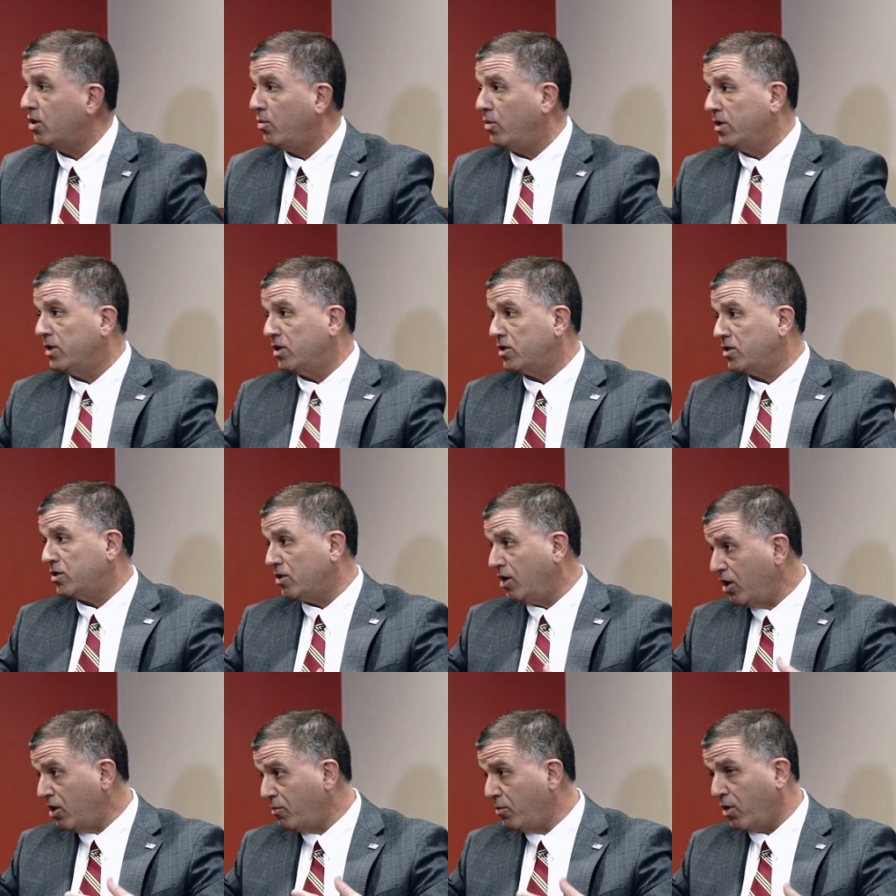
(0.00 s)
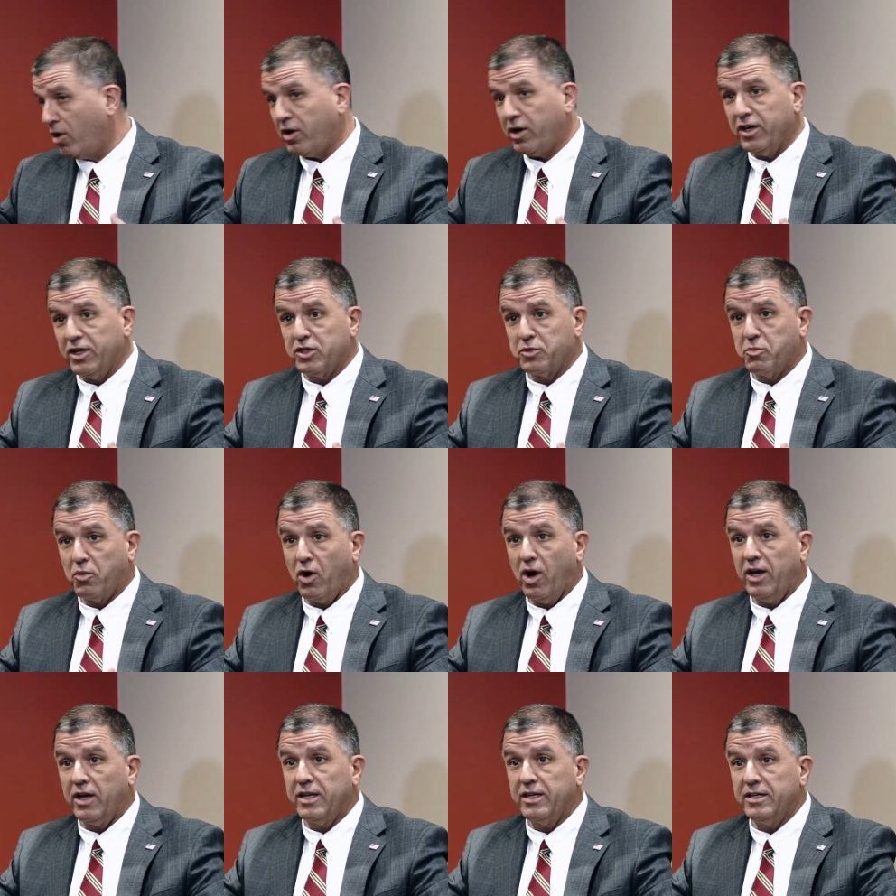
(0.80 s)
So when the stock market is
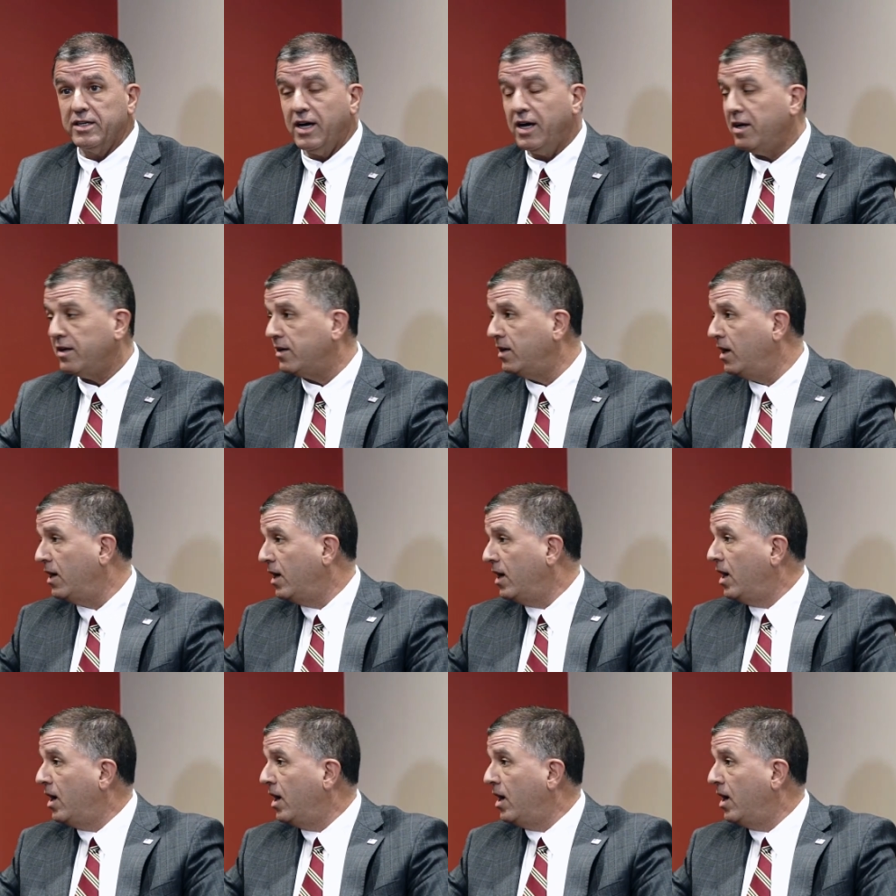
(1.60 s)
broadly down,